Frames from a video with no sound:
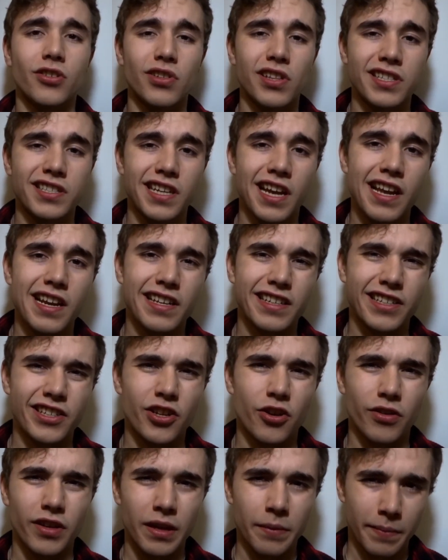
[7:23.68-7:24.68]
let's kind
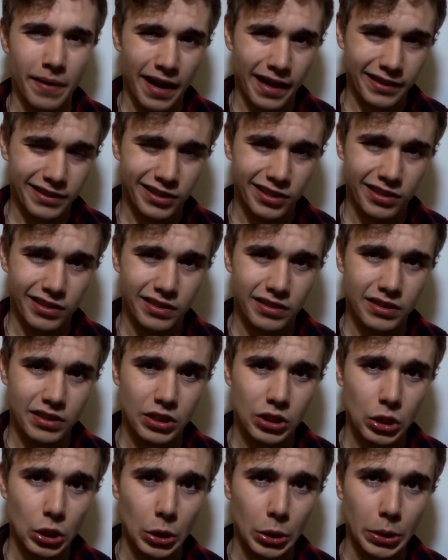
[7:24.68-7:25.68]
of, get back to
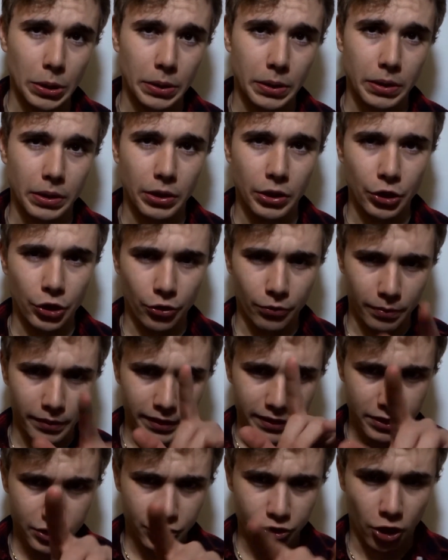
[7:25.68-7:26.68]
looking a little
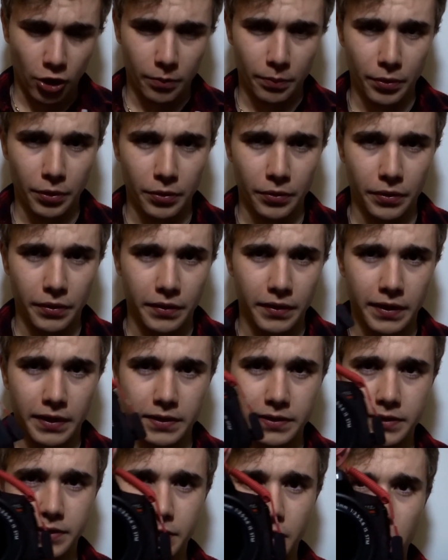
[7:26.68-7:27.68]
bit sharper than
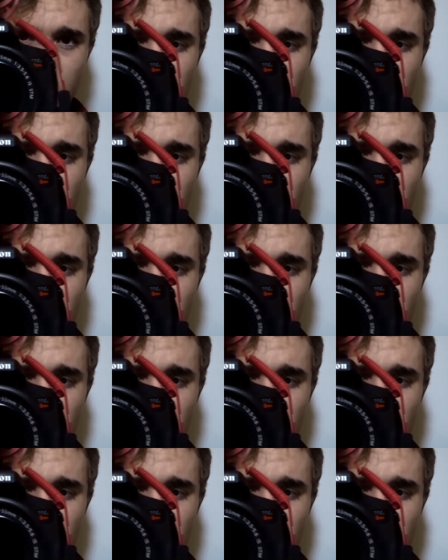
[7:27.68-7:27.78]
this. So